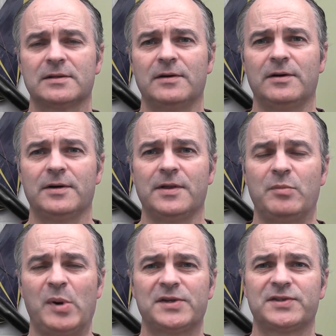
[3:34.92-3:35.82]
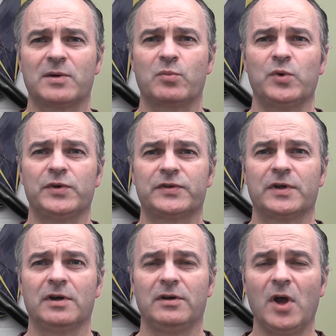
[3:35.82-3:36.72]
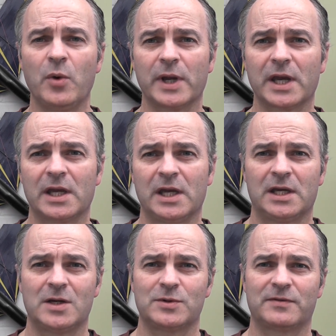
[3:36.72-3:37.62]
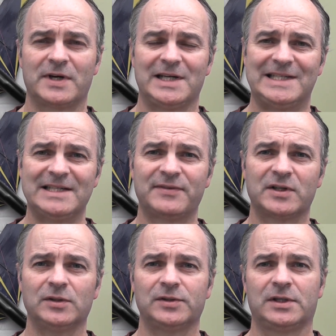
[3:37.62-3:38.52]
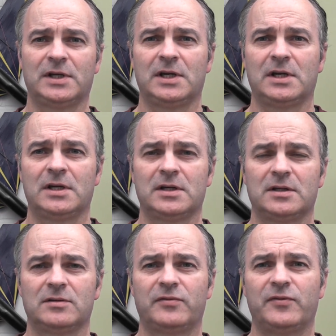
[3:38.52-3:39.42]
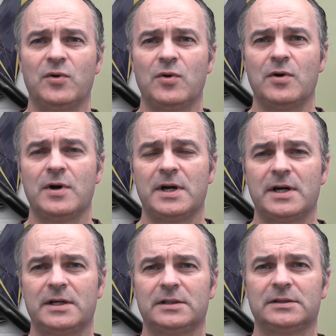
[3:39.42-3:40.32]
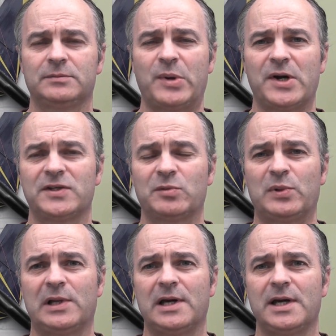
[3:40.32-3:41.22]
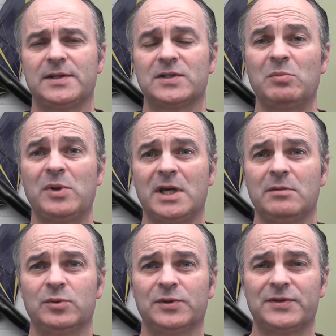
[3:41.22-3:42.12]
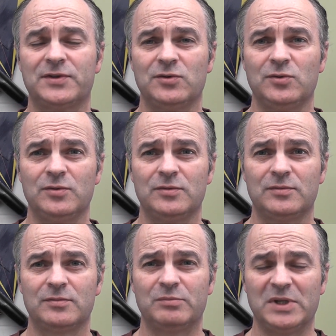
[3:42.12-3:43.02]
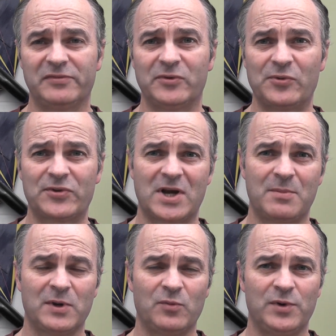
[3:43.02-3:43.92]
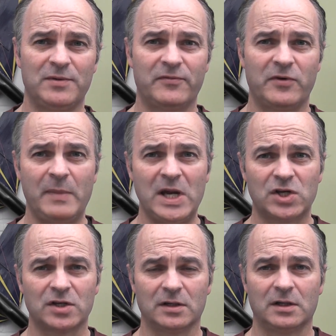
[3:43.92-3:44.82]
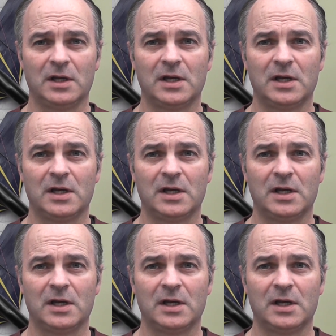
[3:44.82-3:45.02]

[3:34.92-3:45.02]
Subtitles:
the bust up was going, it was very difficult for Pi Supply to be able to be forthcoming with information.